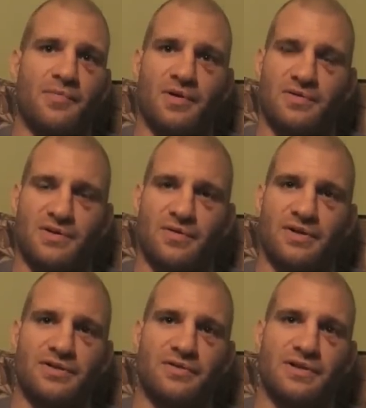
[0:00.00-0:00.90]
There was no
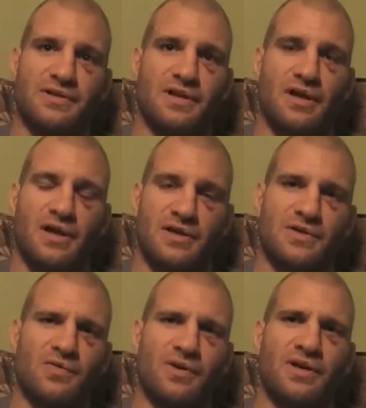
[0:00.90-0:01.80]
injuries, so
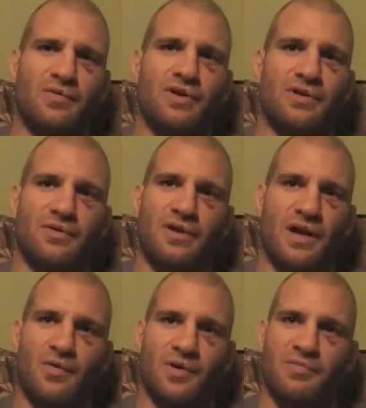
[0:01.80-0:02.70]
we knew that I
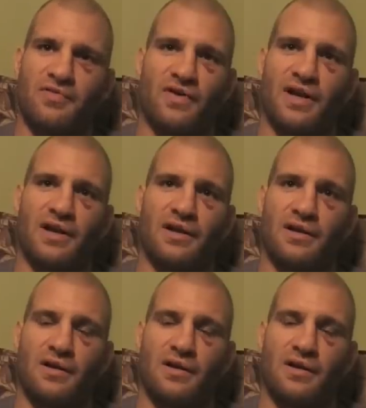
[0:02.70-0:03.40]
wouldn't be fighting